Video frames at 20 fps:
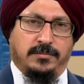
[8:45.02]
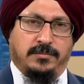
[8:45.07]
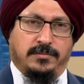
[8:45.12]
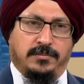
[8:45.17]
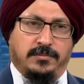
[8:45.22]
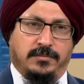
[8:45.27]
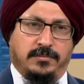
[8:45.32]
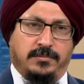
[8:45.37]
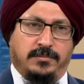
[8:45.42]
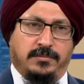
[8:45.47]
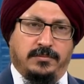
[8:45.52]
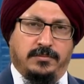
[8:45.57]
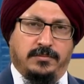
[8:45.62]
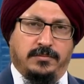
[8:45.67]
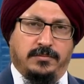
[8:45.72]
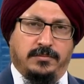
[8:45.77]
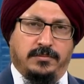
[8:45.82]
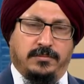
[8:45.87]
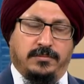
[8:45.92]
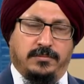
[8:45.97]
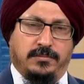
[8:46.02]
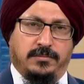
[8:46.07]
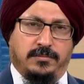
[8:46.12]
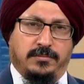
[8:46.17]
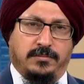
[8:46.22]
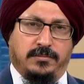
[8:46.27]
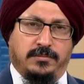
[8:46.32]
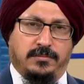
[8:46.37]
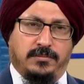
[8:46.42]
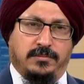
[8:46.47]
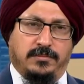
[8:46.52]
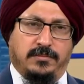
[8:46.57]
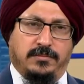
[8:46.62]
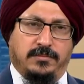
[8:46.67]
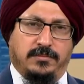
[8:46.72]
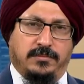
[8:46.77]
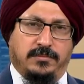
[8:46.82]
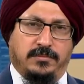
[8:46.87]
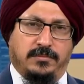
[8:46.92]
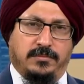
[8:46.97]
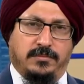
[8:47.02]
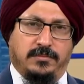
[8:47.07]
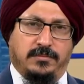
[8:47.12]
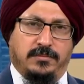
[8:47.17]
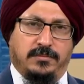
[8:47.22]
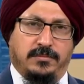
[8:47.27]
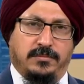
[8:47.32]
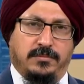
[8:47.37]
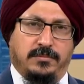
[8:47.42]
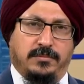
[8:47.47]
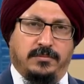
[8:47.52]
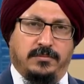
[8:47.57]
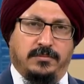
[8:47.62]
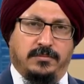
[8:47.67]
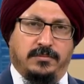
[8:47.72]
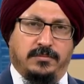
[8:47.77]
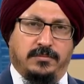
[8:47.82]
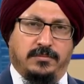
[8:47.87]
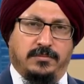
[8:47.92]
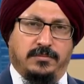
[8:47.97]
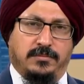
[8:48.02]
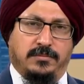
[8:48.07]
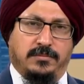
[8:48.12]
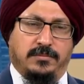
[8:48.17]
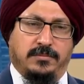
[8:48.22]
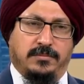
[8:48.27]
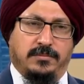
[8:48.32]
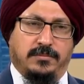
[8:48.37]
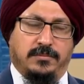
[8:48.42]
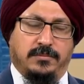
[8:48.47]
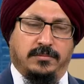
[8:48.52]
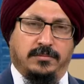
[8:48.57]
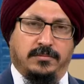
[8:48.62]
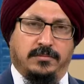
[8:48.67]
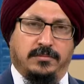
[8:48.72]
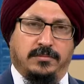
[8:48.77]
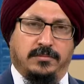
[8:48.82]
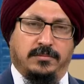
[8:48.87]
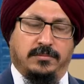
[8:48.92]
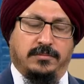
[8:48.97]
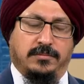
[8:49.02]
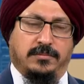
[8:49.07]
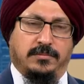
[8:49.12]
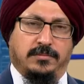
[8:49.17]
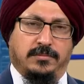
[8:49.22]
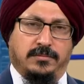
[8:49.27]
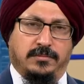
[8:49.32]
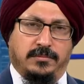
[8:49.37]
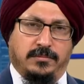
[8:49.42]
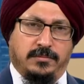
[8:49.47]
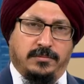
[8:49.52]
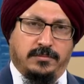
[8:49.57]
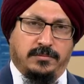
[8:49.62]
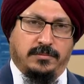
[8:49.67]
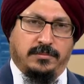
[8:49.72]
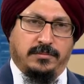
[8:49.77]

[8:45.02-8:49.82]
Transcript: (silent)